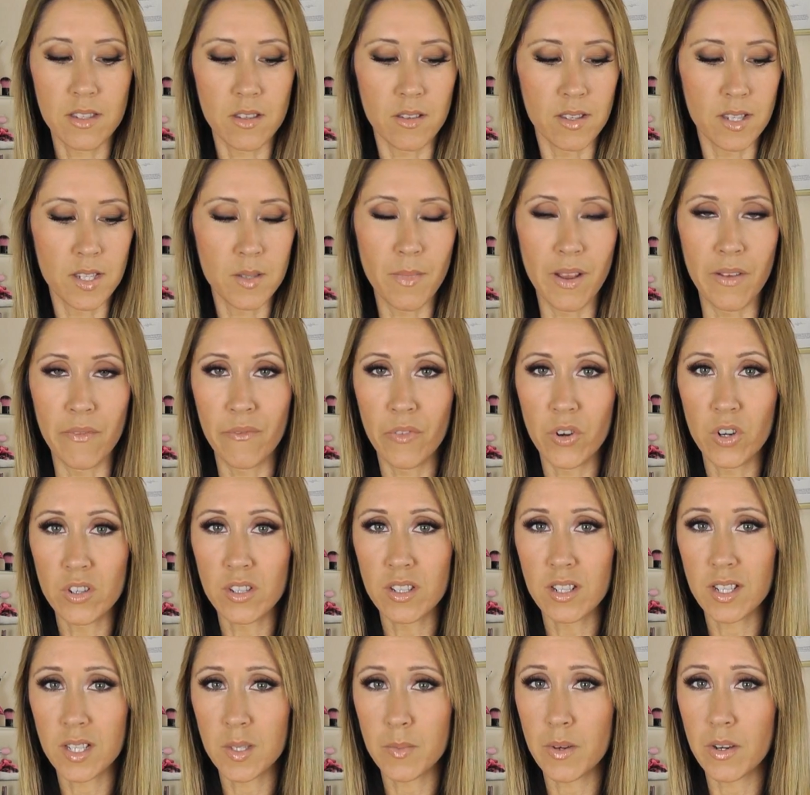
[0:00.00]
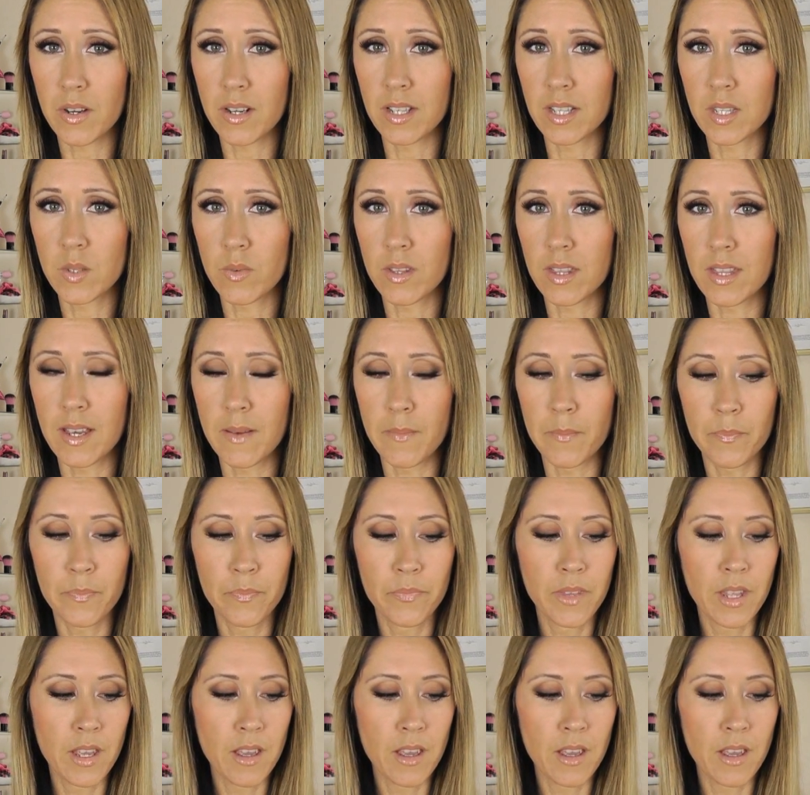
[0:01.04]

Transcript: So this is my first experience with them.